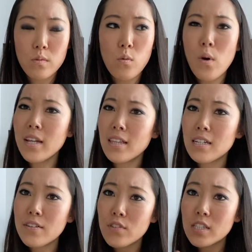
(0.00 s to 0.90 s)
One of the
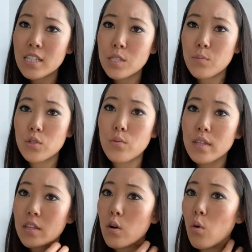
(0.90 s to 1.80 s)
differences
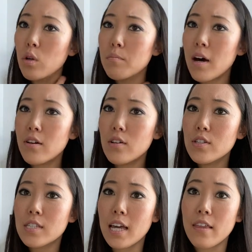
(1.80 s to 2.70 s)
between their old
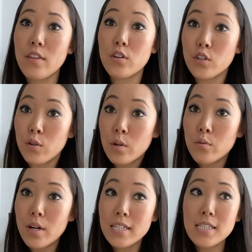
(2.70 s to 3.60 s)
models and their newer
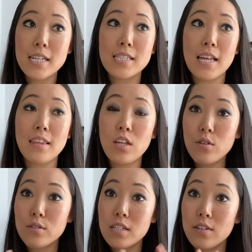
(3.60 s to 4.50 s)
ones is that they
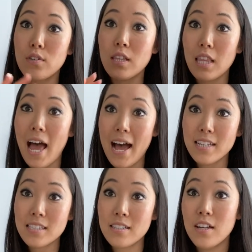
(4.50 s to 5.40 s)
use a different
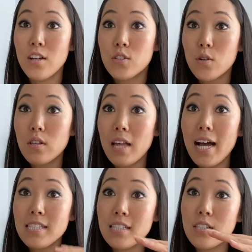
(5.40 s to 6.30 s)
last. So
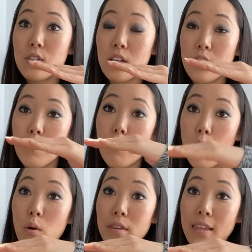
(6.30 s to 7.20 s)
last is the
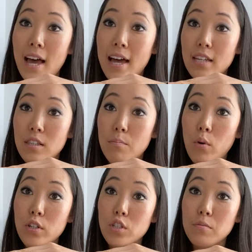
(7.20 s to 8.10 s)
mold that the
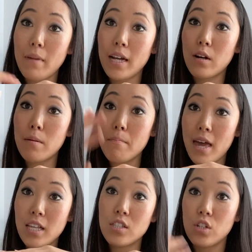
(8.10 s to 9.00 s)
pointe shoe maker
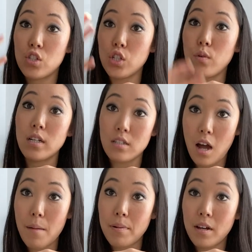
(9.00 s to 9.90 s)
makes the shoe on
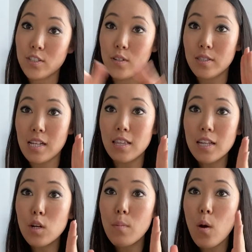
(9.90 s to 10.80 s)
top of. So it's a
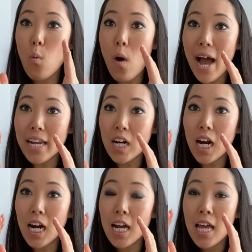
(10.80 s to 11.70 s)
little bit
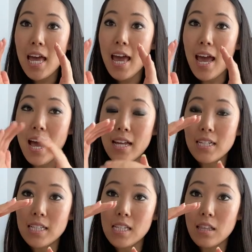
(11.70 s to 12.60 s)
wider and
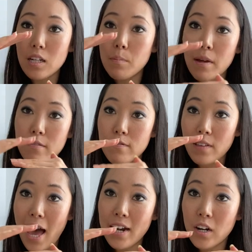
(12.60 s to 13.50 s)
it's a little bit
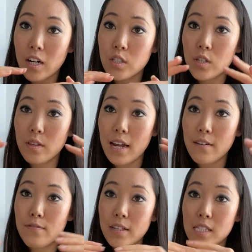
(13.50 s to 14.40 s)
flatter so that
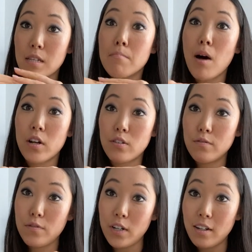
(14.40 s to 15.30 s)
it fits the modern
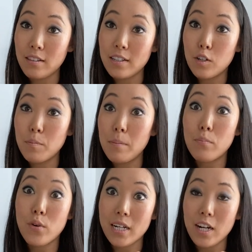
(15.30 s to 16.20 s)
foot a little bit
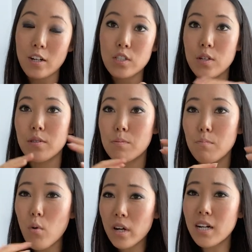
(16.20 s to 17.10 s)
prettier. So it's
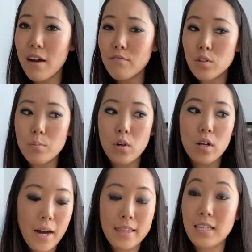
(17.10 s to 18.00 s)
more
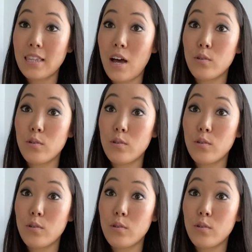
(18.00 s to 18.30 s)
comfortable. I think that